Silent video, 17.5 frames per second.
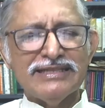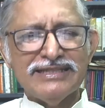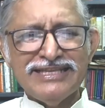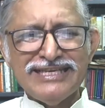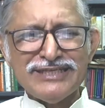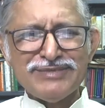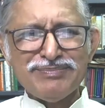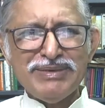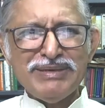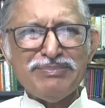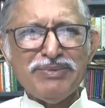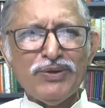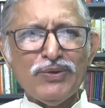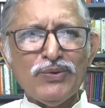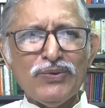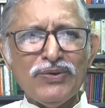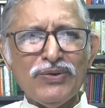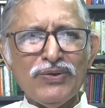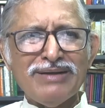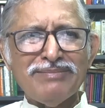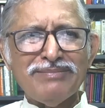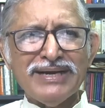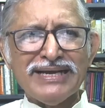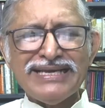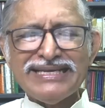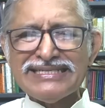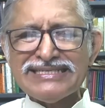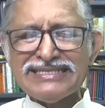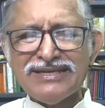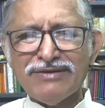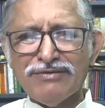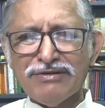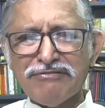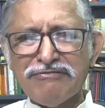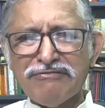these people who come
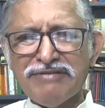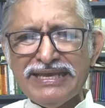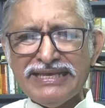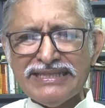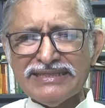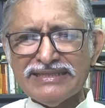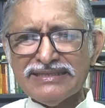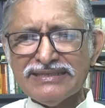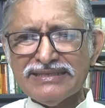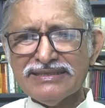against our faith.